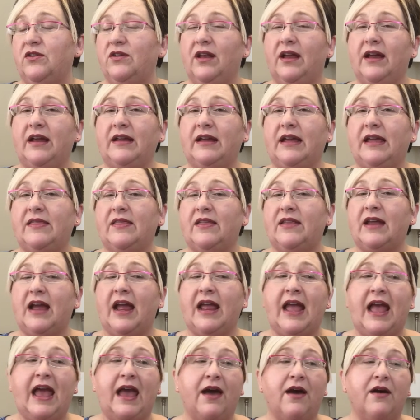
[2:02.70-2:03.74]
you know, like, and then
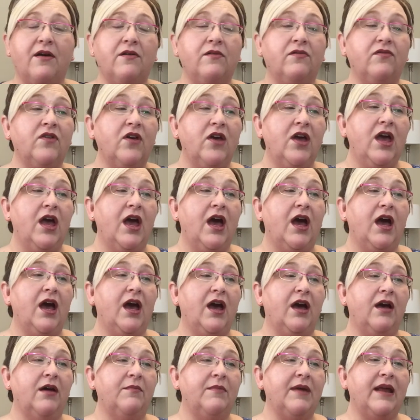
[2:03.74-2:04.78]
I have
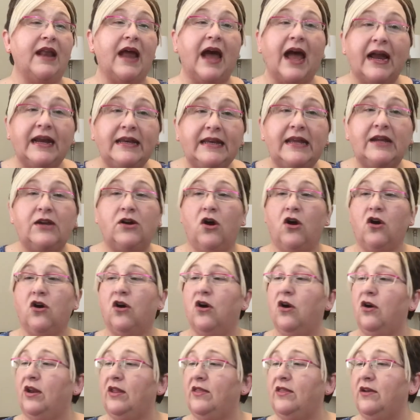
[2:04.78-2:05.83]
um, an ID
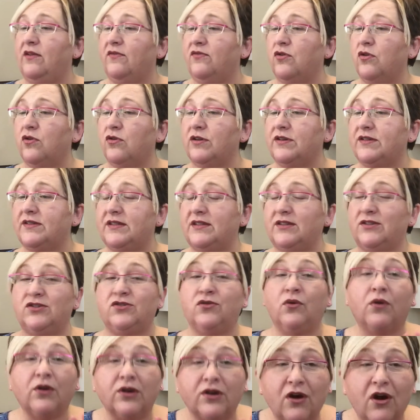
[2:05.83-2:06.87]
card, and then of course
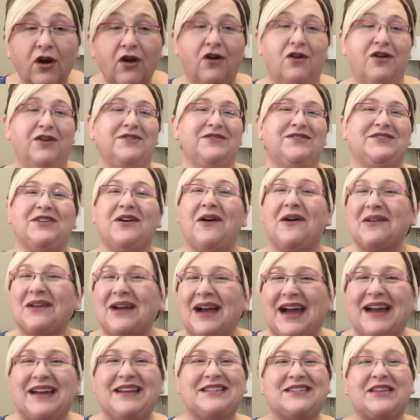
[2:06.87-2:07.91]
store cards and all
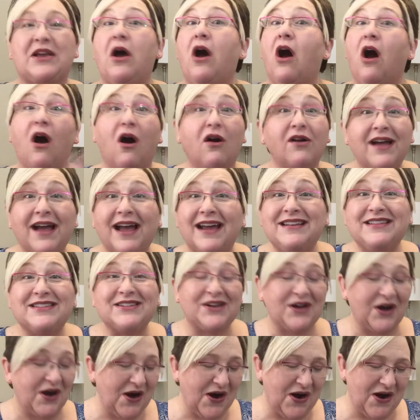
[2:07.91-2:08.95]
kinds of all kinds
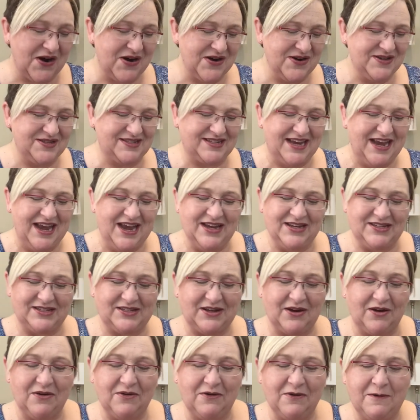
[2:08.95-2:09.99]
of cards.
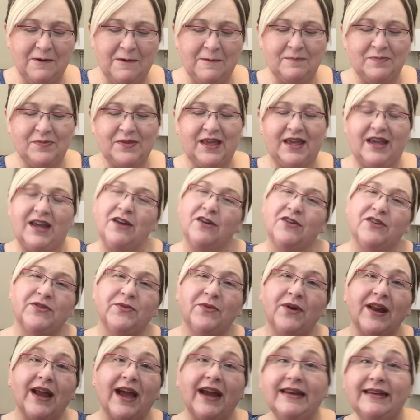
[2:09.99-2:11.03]
So here's
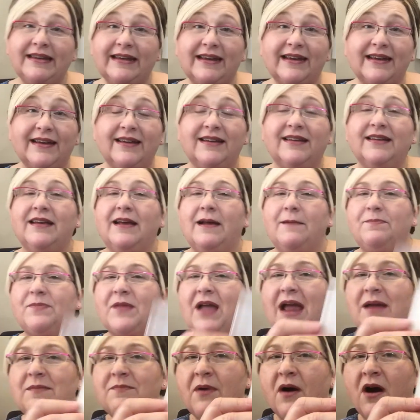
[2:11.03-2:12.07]
what I did.
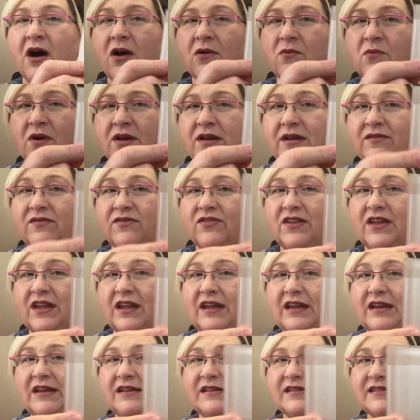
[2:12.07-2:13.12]
I bought one of
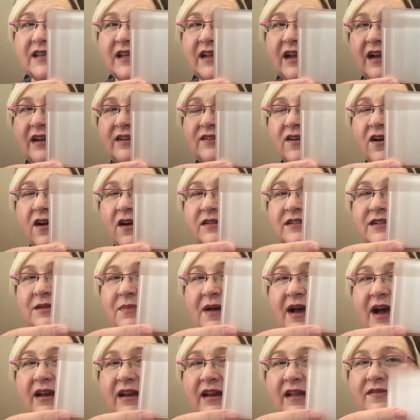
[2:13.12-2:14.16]
these and I talked
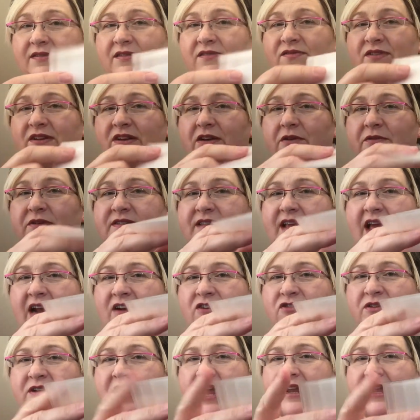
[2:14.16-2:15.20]
about it in the video. It's
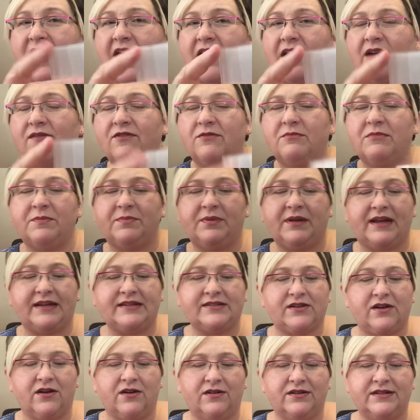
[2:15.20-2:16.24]
actually, I got it from a
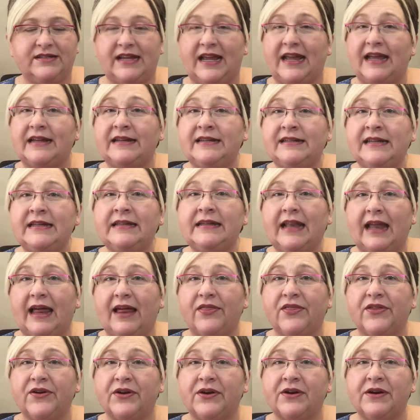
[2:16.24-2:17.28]
place called Tandy
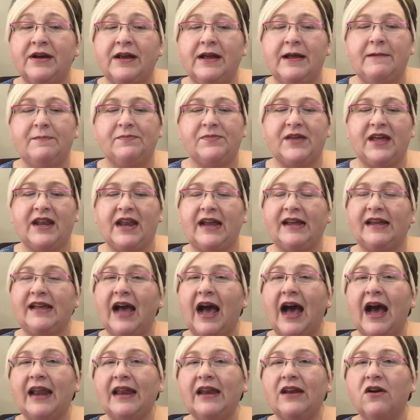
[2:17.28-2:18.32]
Leather and I
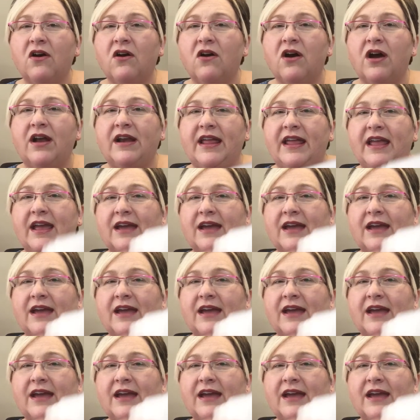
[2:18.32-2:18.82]
got it on